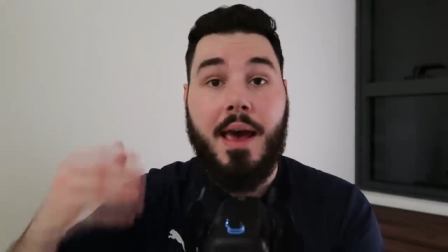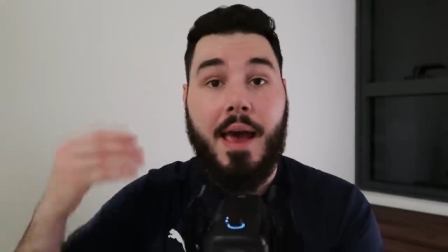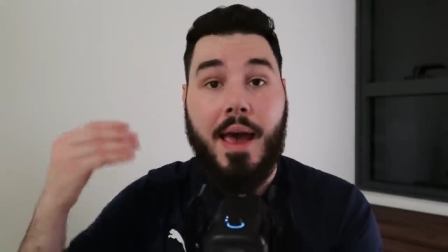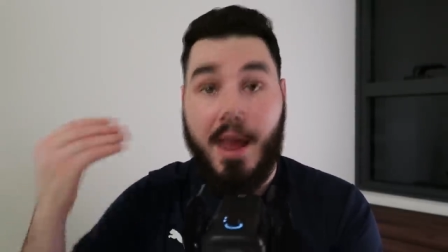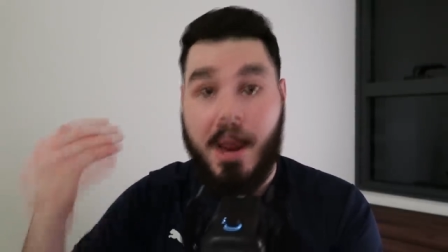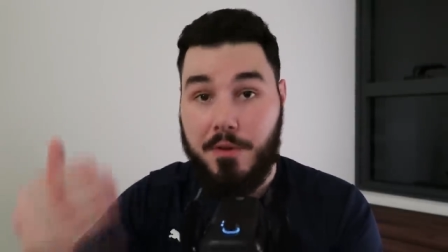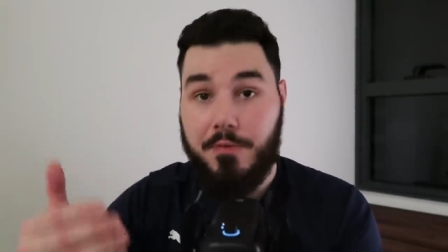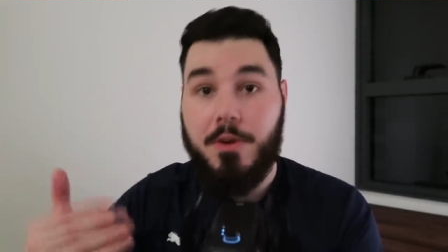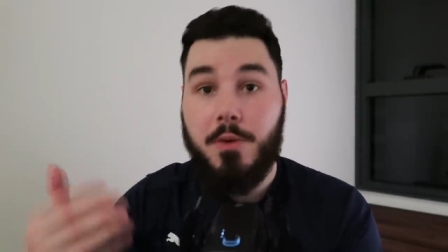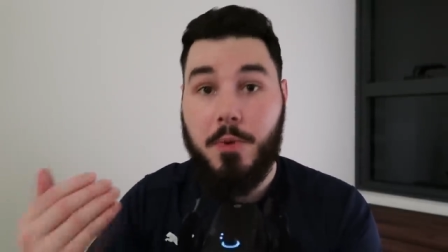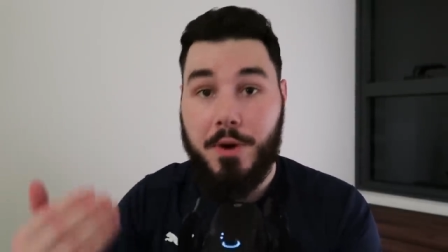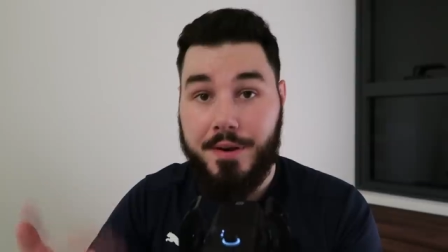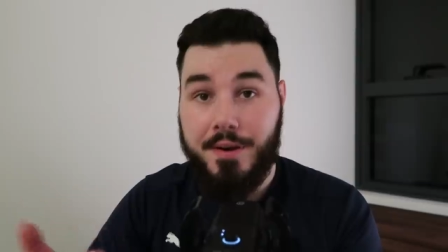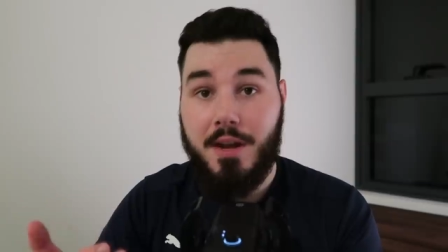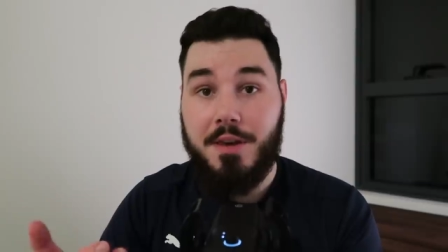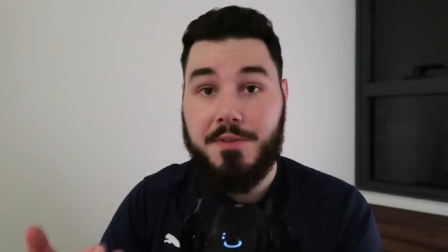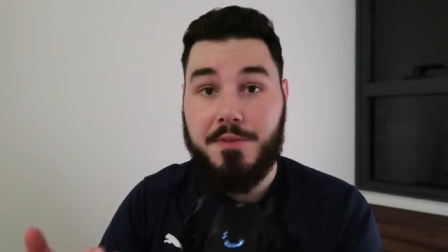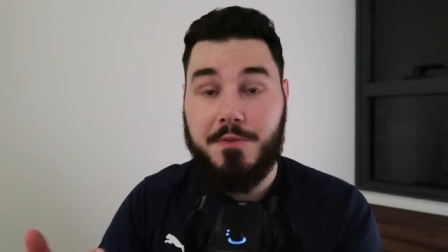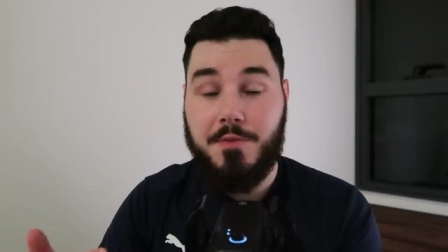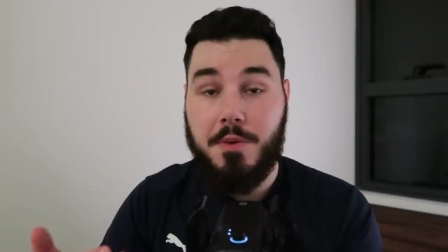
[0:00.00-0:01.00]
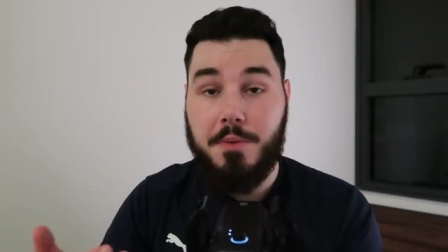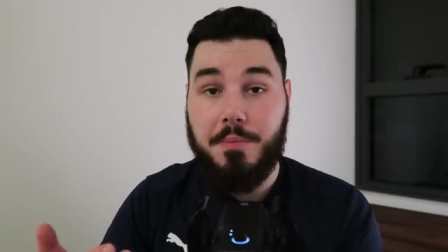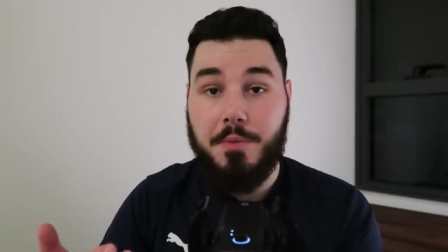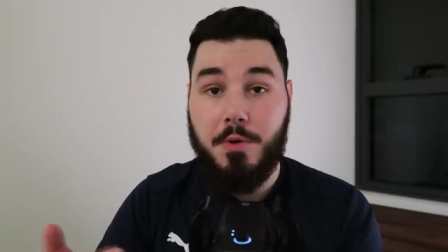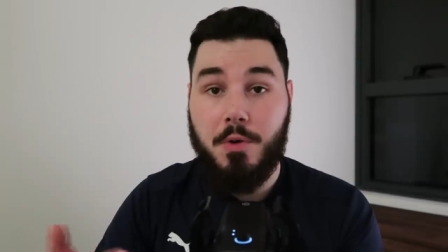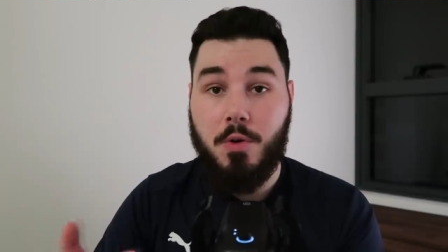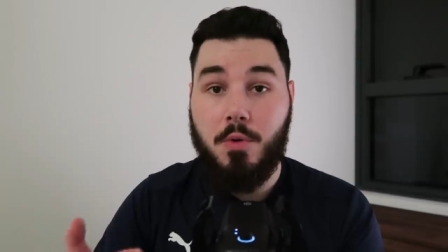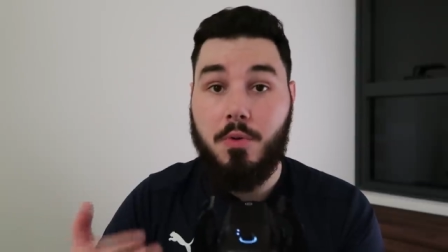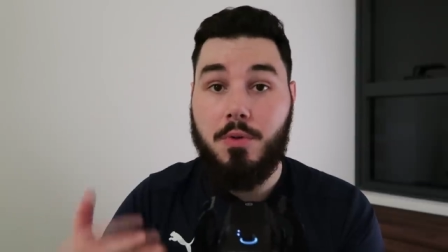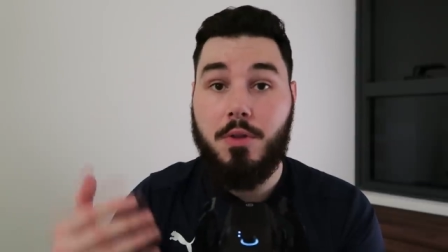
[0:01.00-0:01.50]
Everyone loves
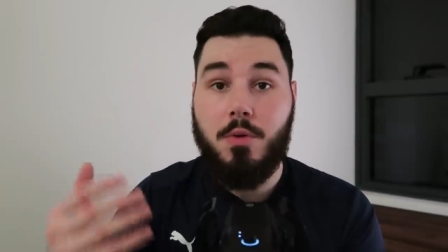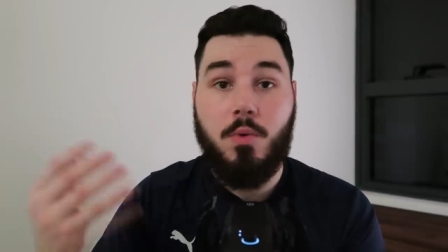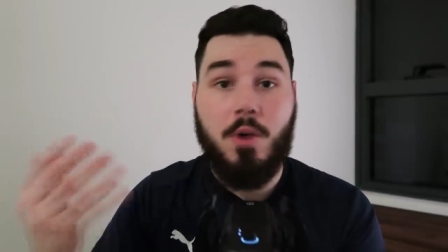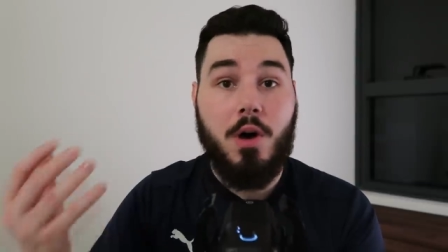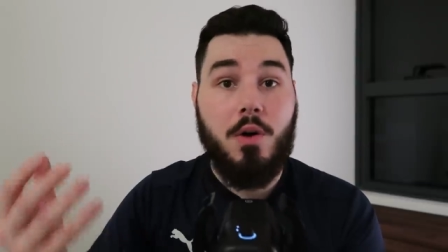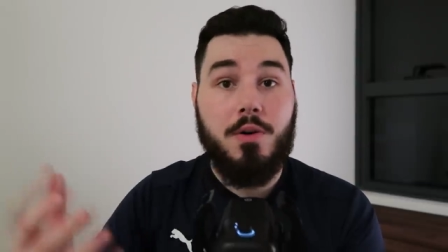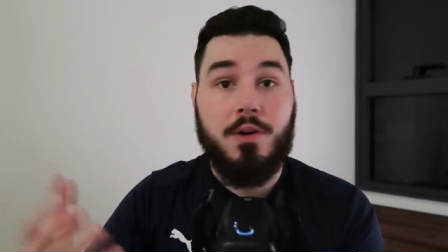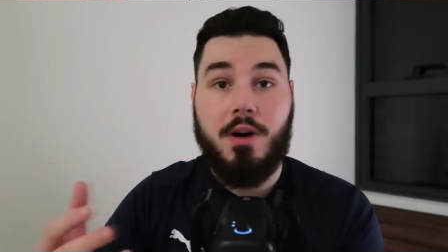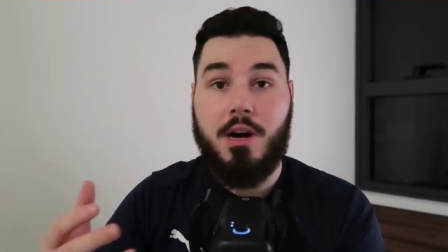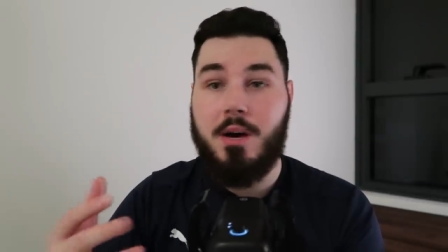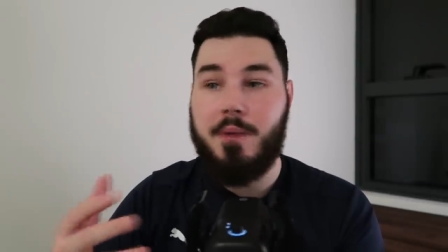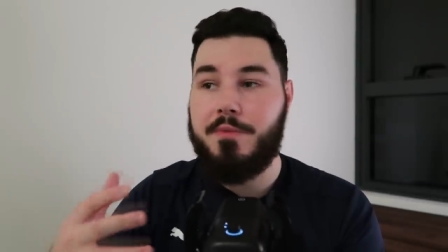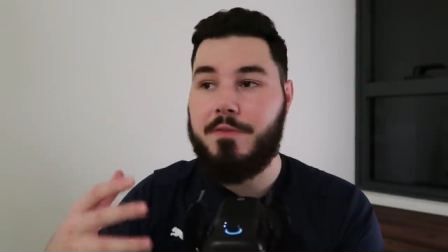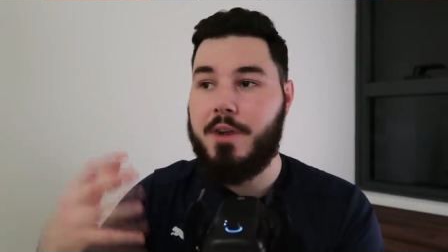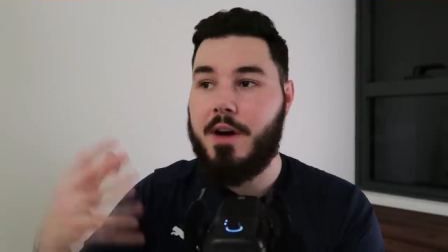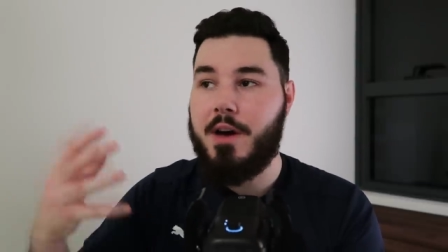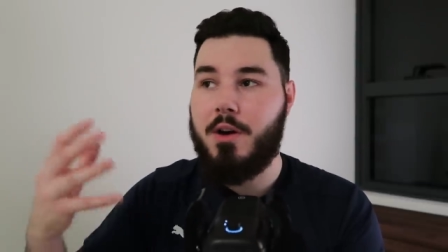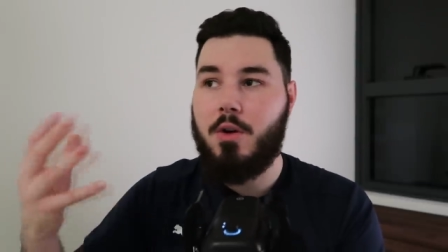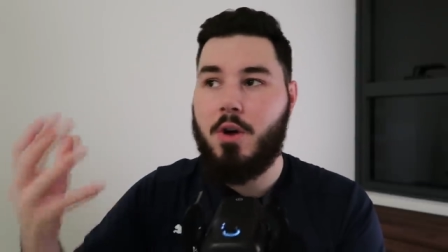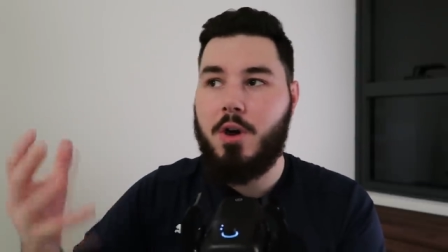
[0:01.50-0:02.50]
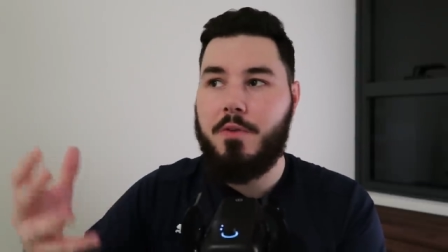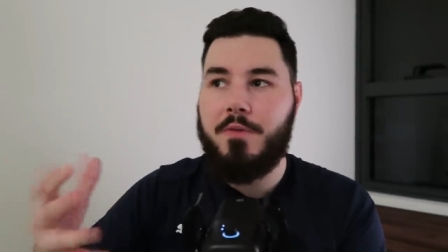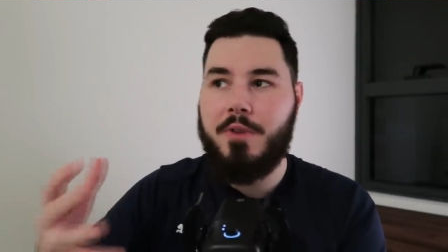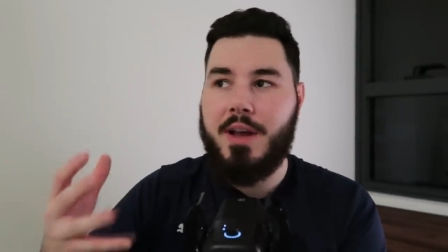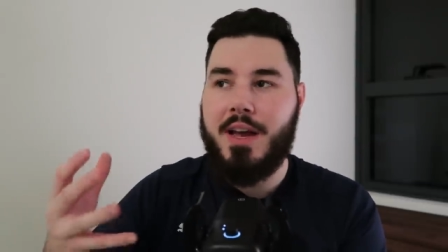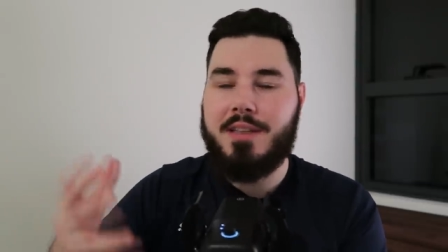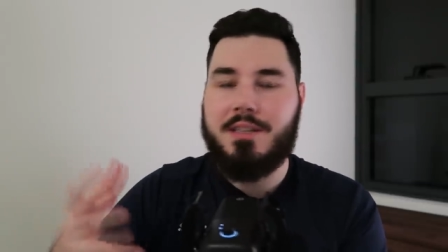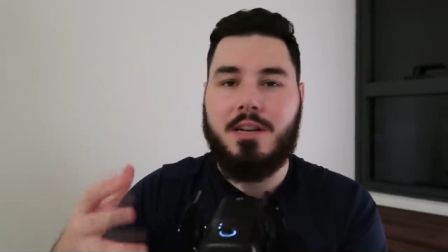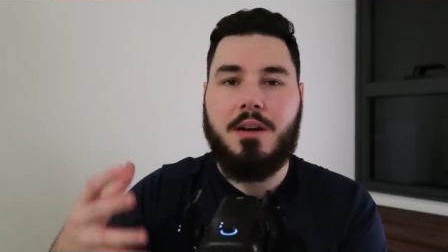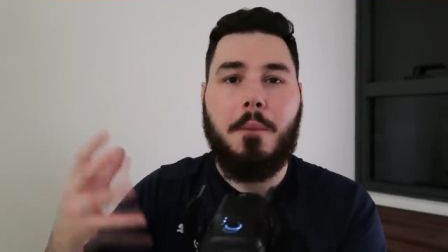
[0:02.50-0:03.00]
football. The World Cup final often
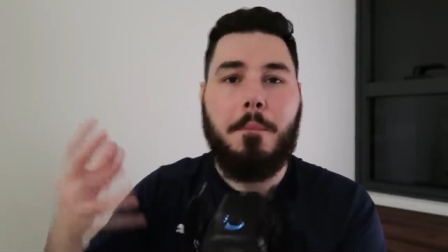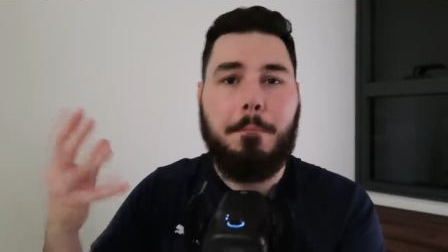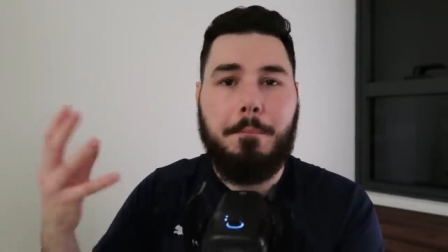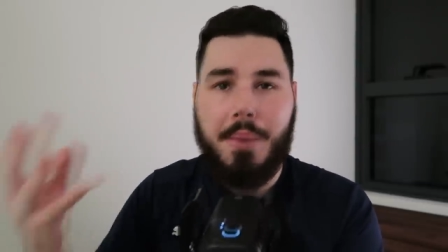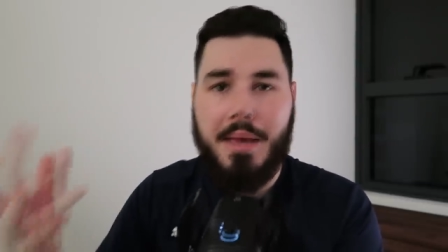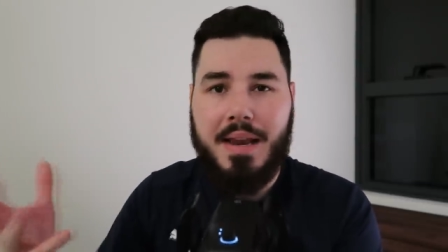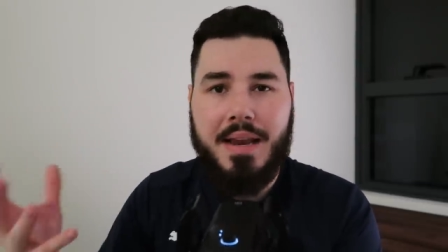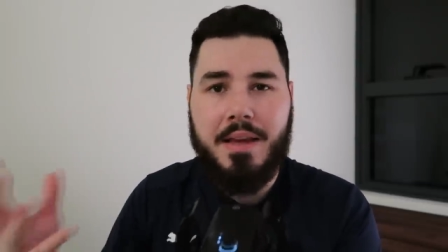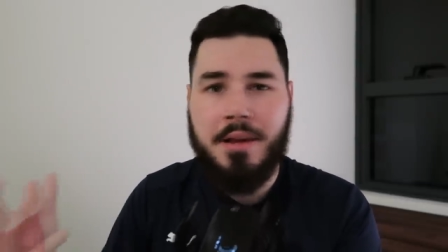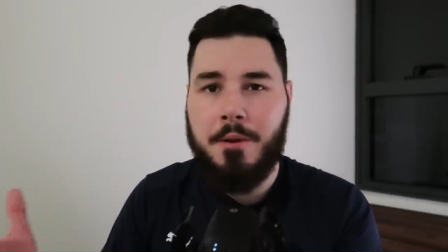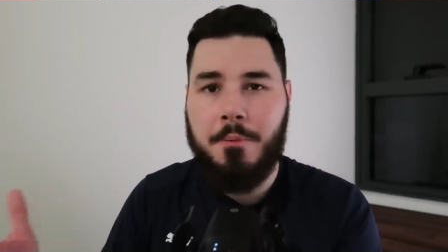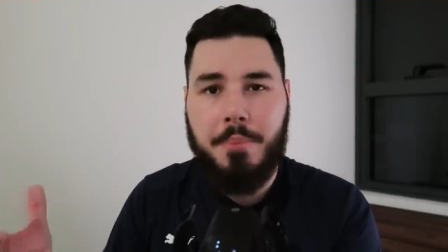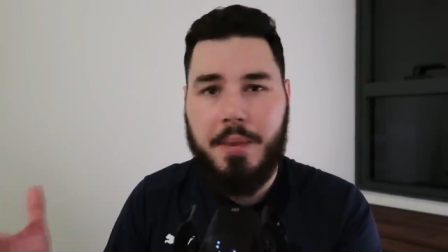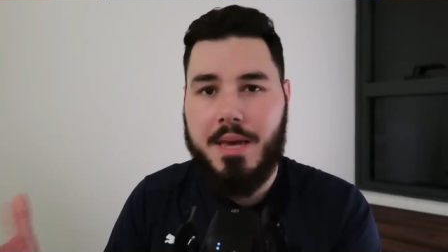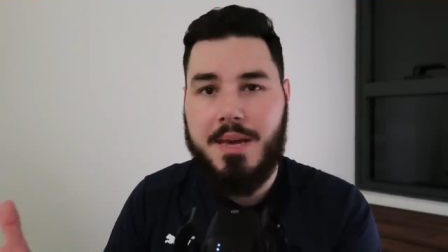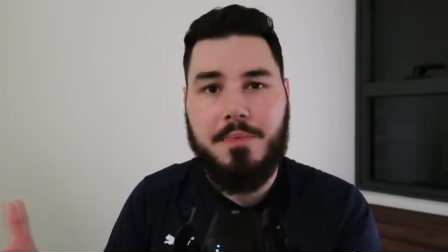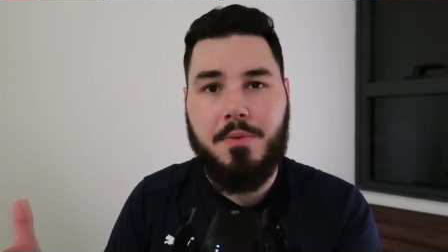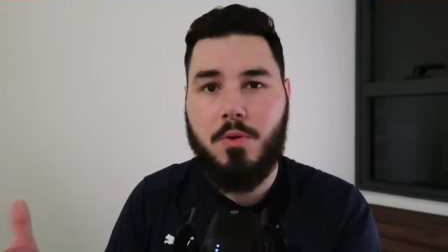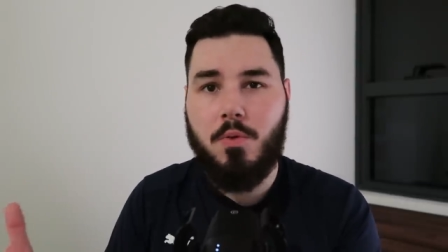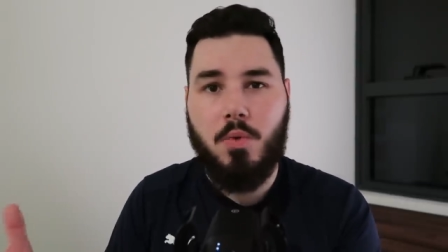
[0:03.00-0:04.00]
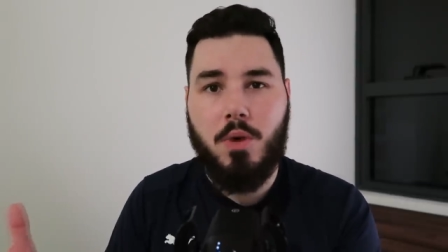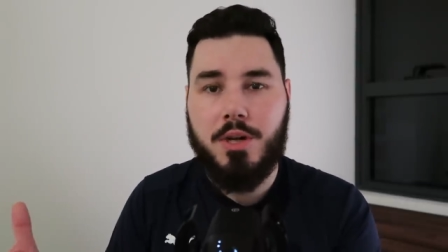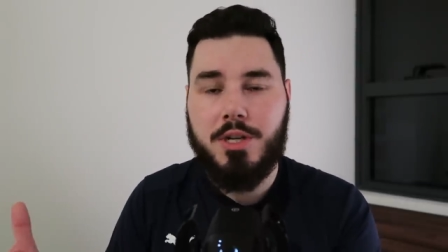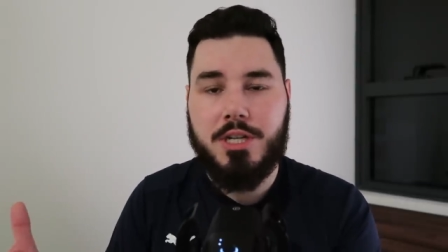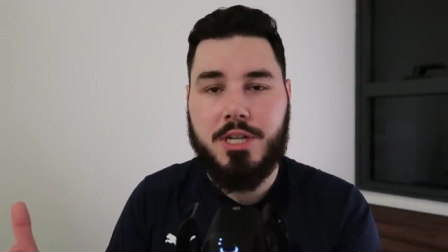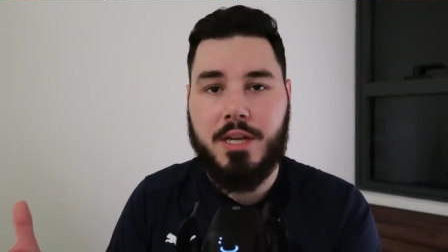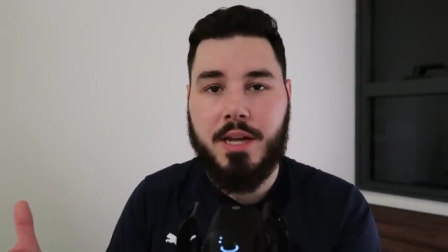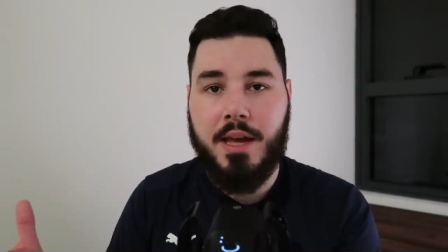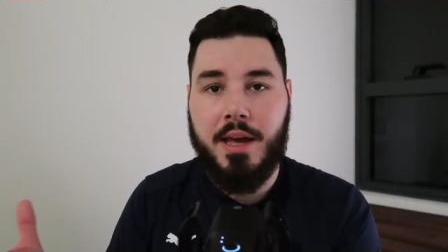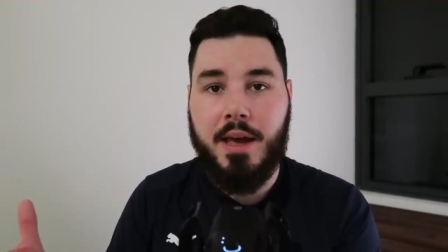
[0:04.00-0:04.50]
has like a billion people
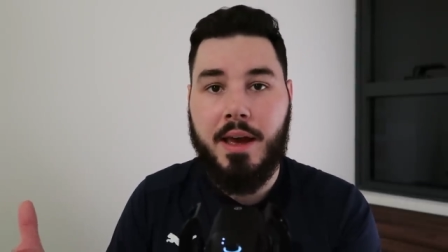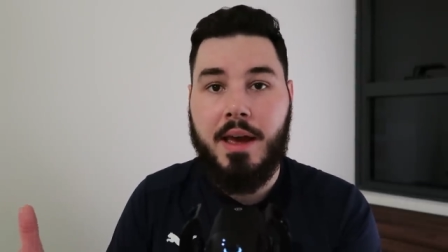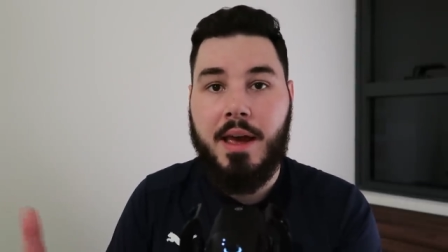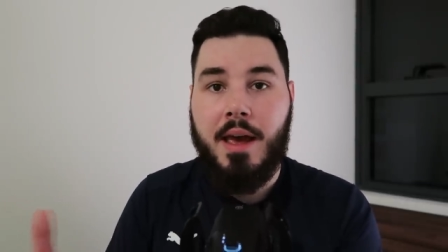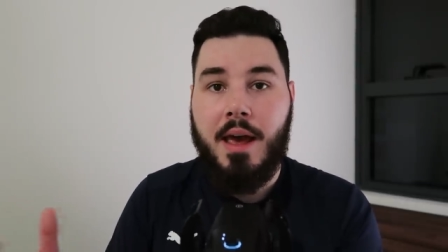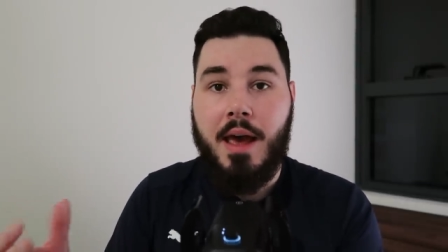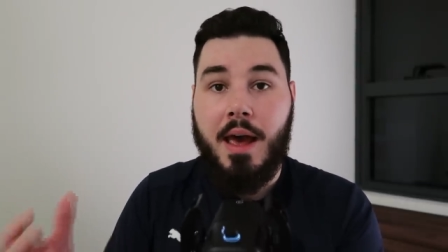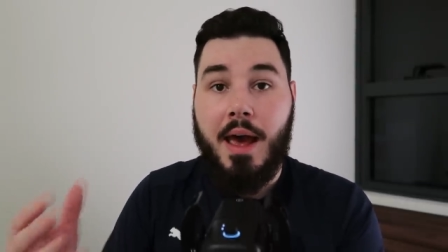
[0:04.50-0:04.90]
watching it.